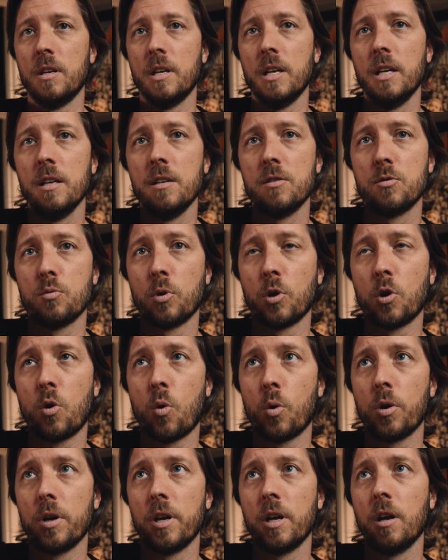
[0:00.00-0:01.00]
is
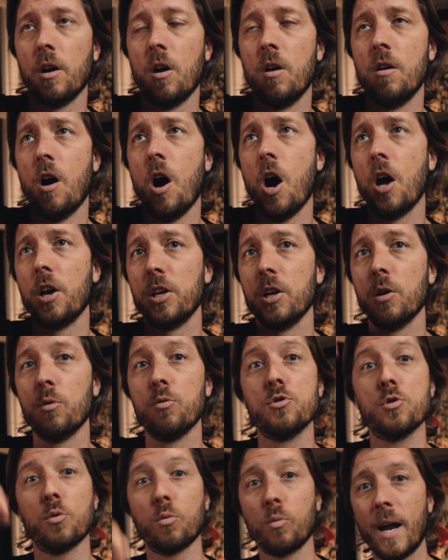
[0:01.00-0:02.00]
recording audio
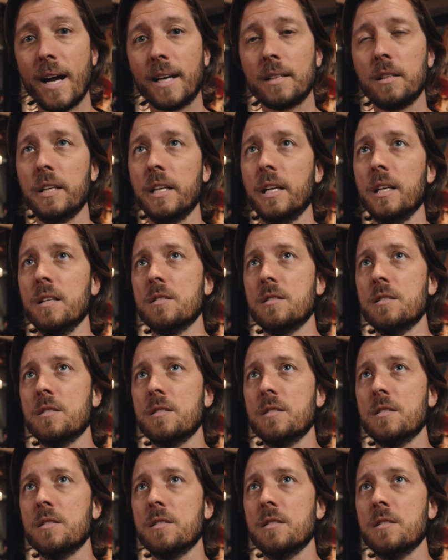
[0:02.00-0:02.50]
directly